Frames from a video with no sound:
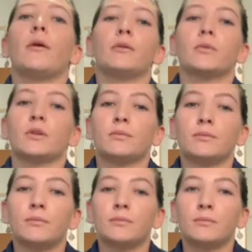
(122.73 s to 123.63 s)
would want
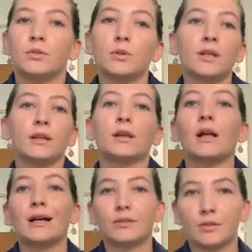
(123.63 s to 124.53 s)
to do it in the
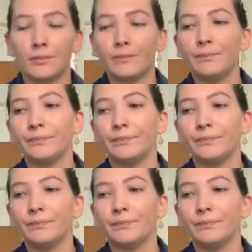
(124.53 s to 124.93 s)
classroom.